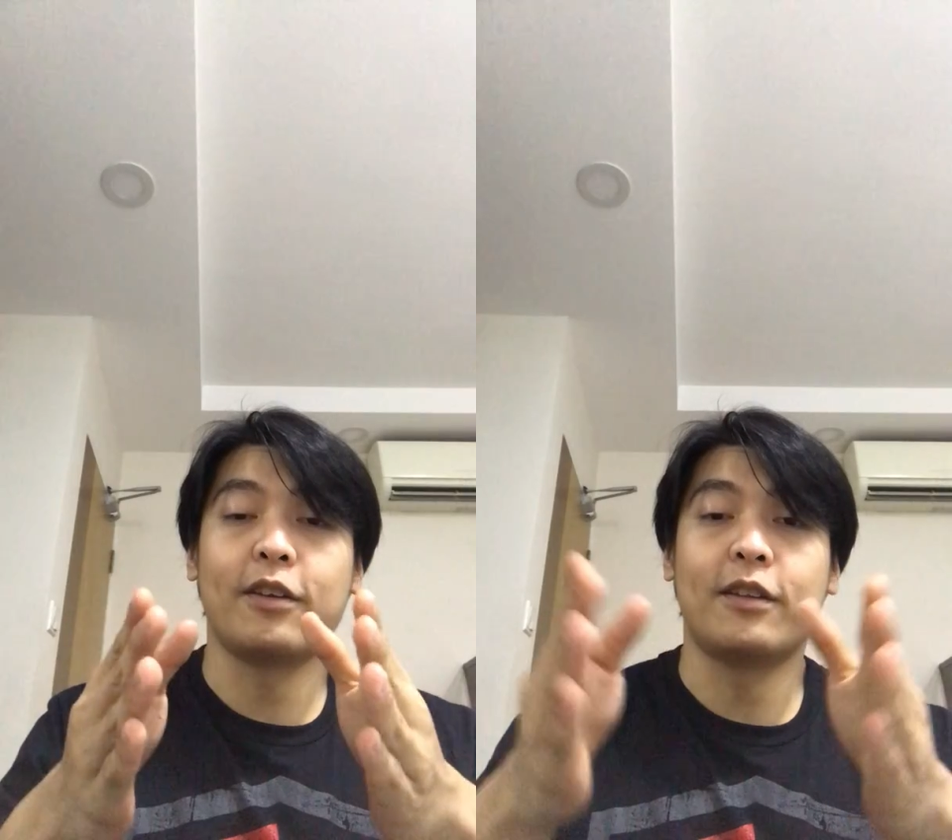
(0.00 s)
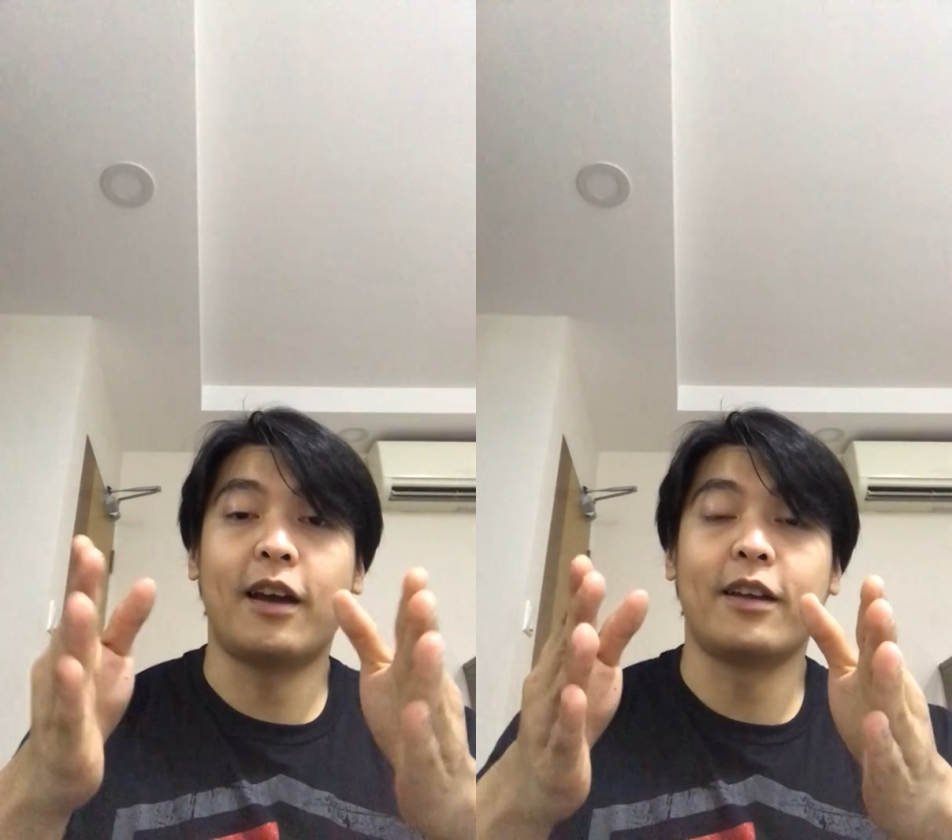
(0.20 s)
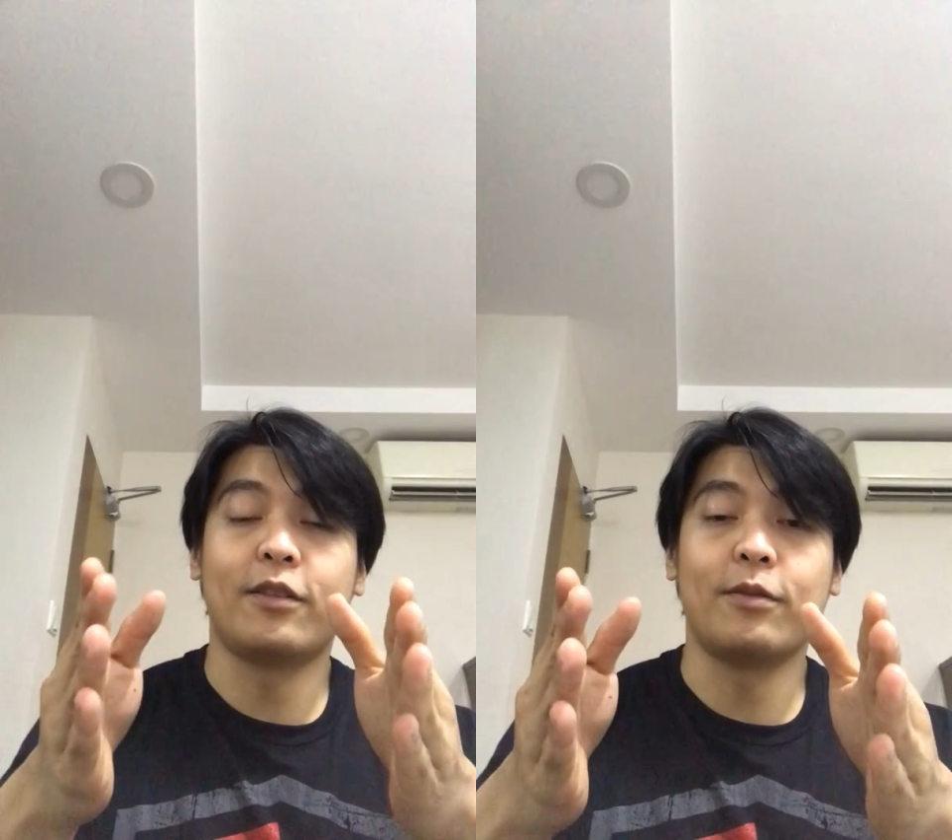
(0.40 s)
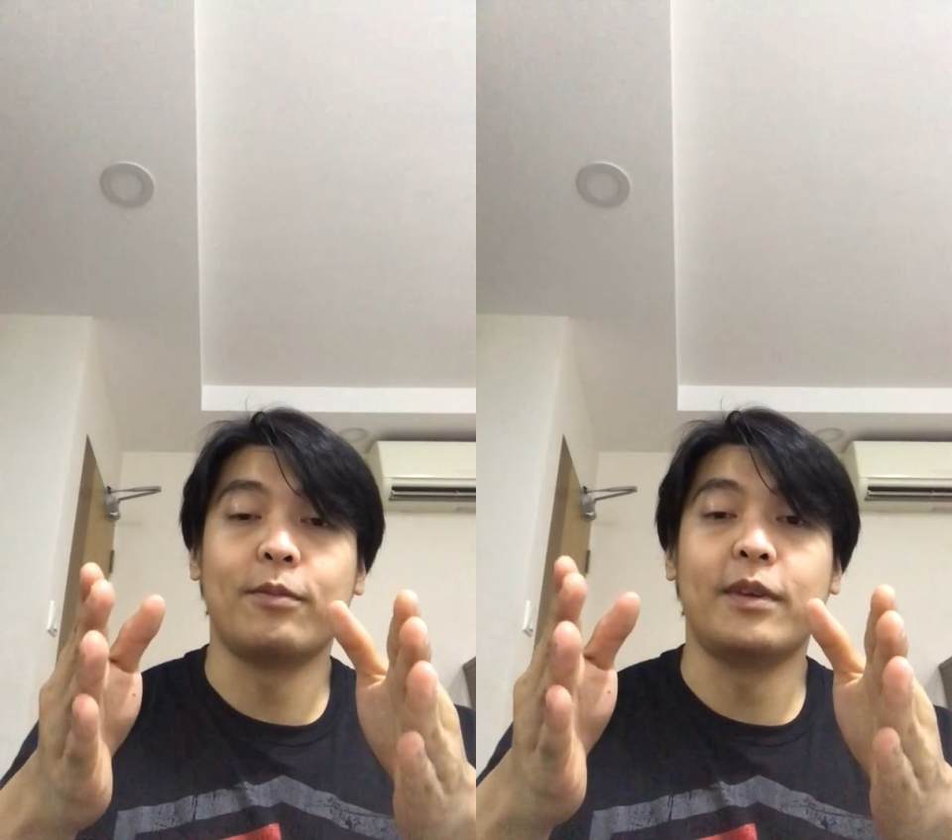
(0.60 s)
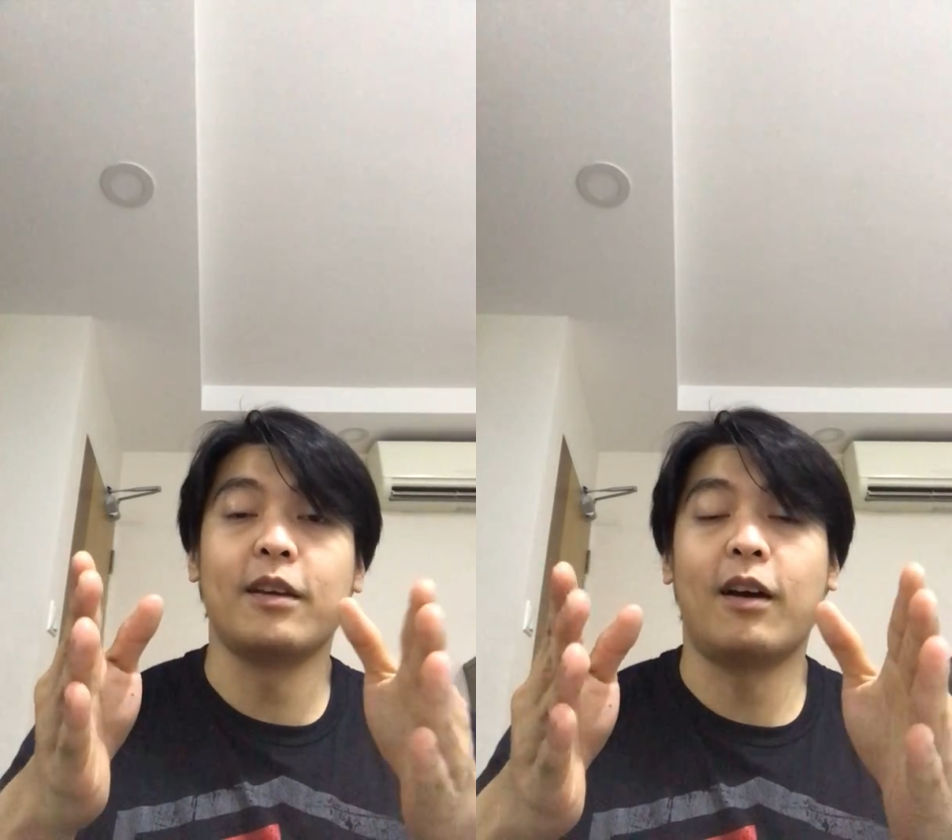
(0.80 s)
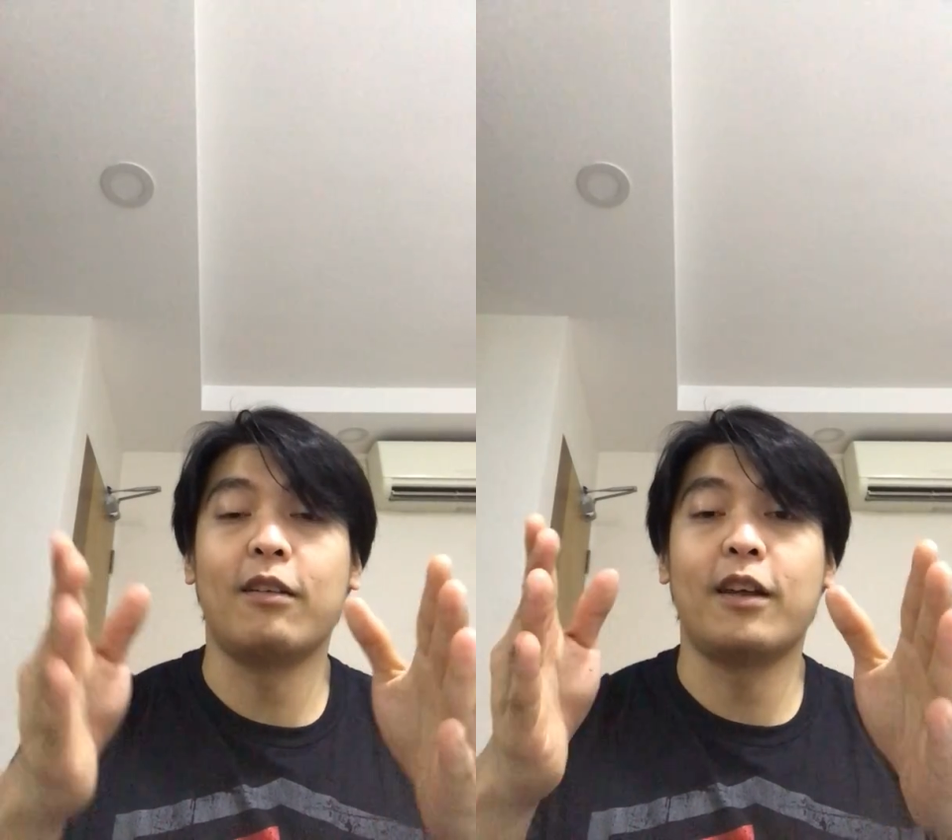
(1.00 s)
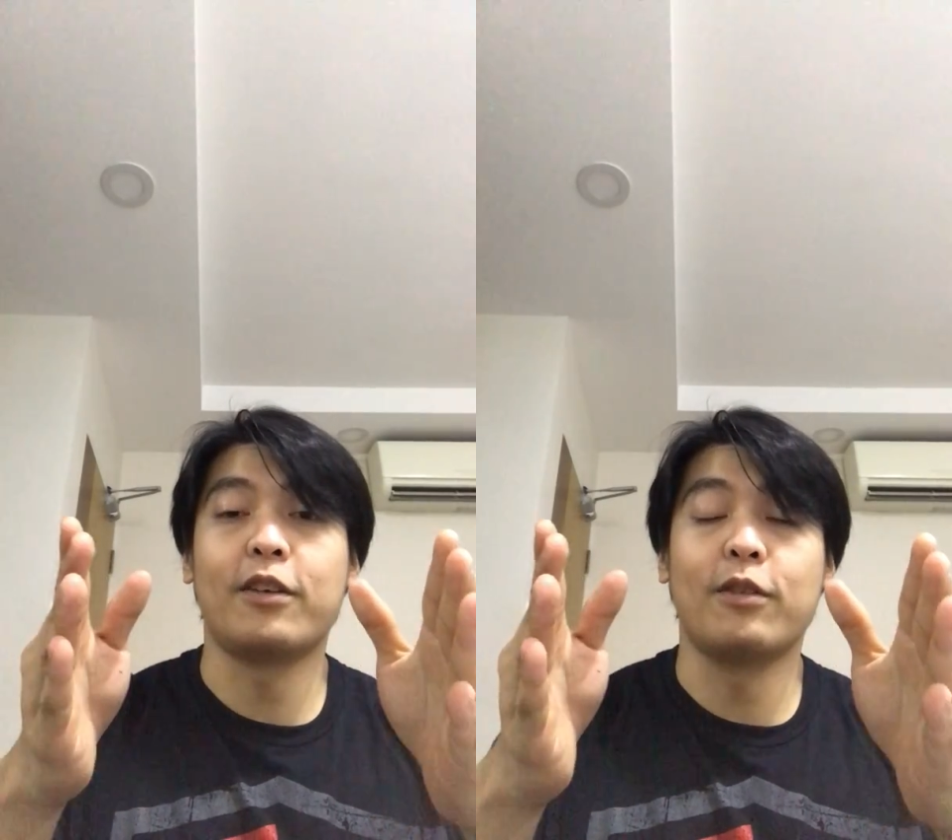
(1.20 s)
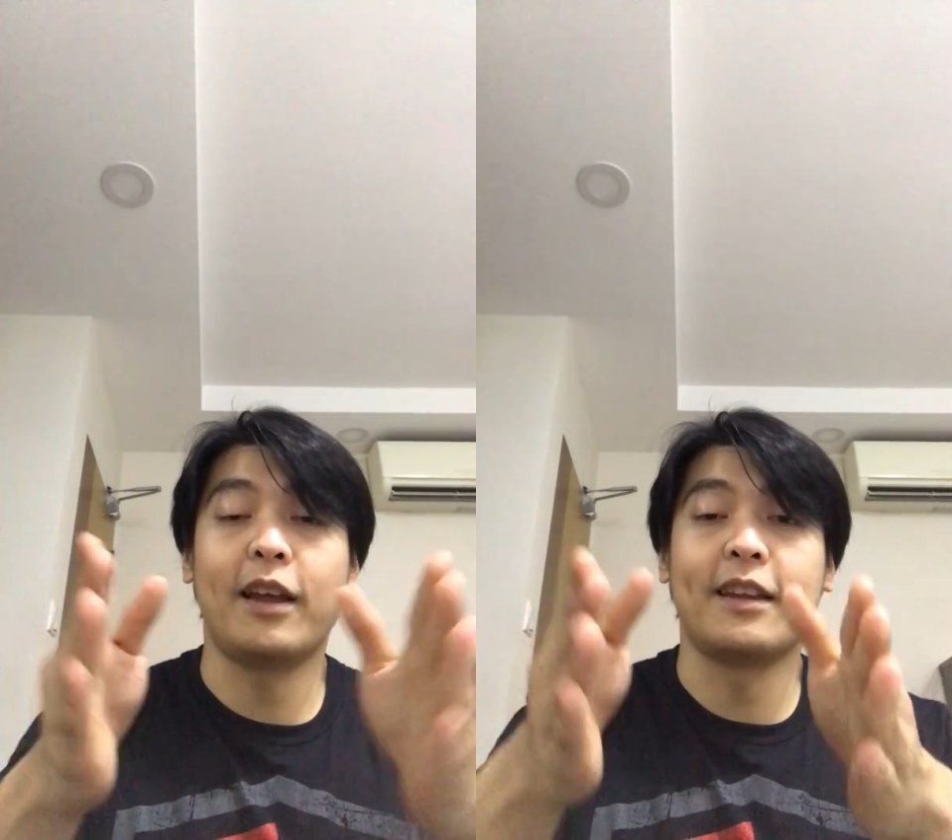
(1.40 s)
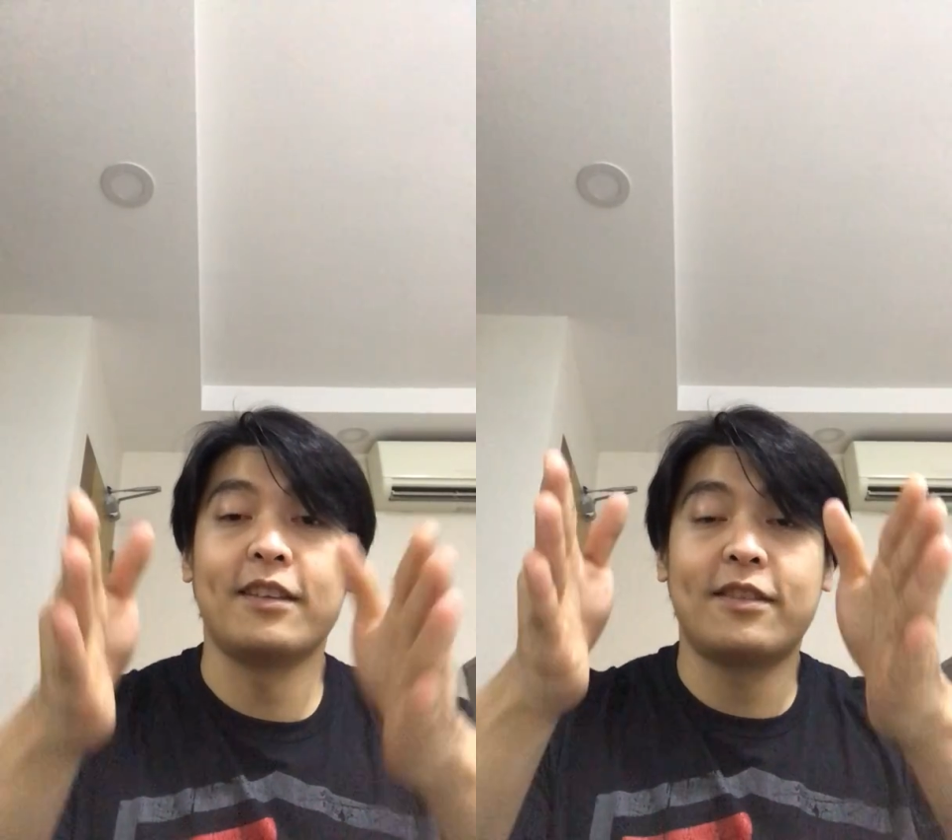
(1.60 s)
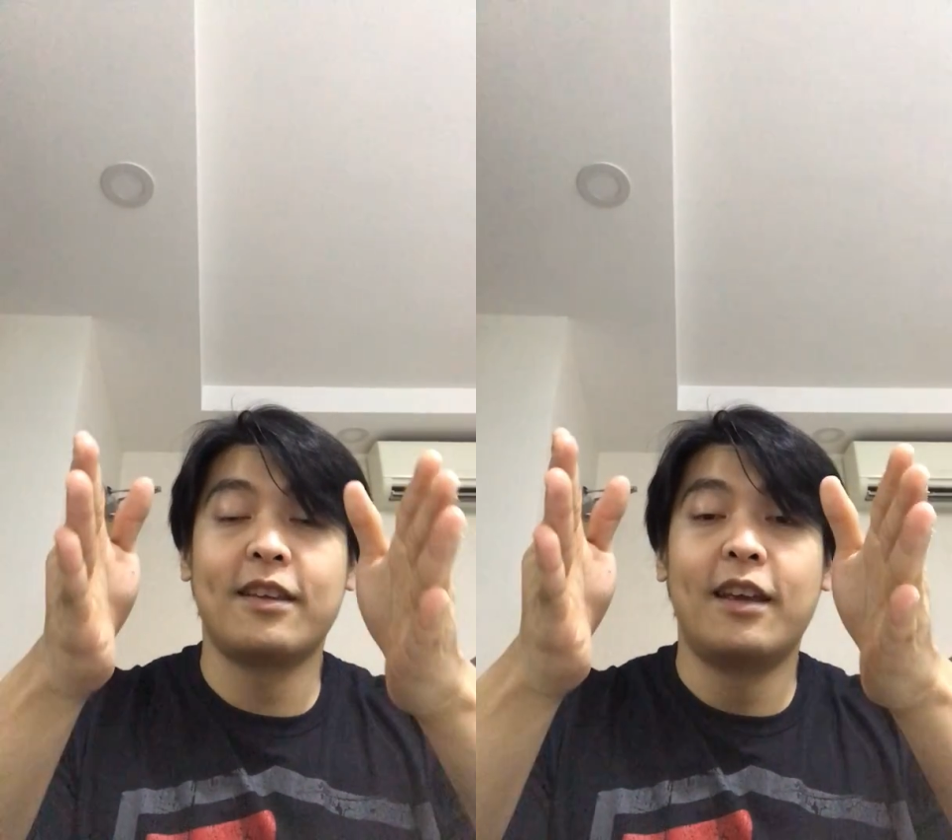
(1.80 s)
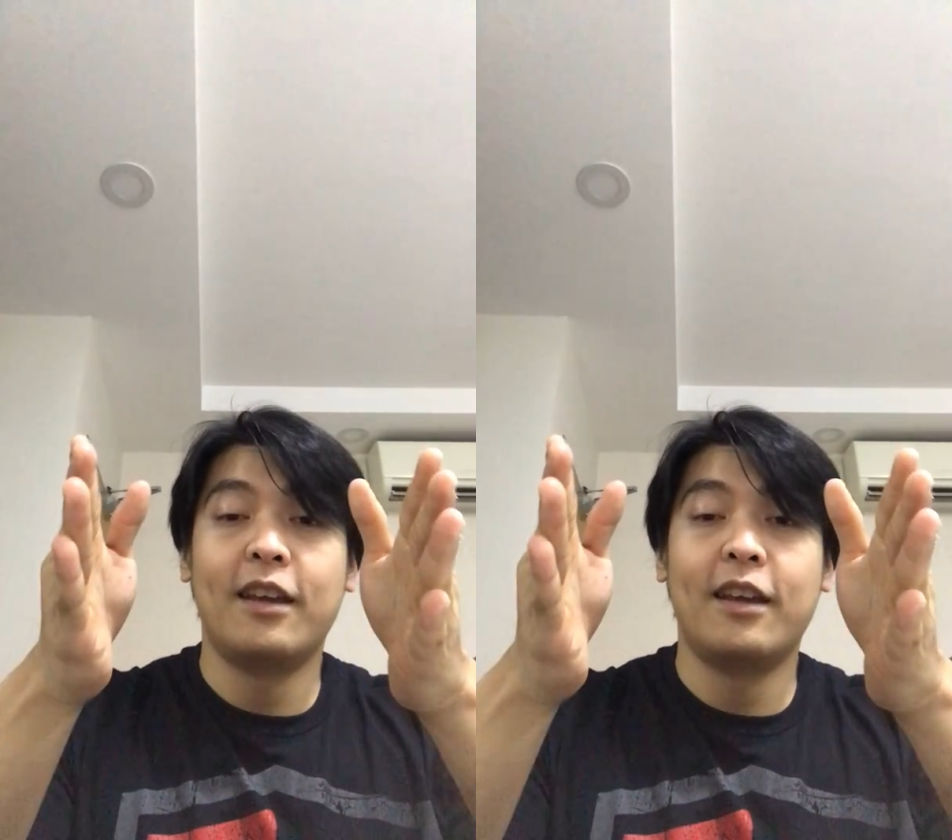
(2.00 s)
your diet to be, or how long you like this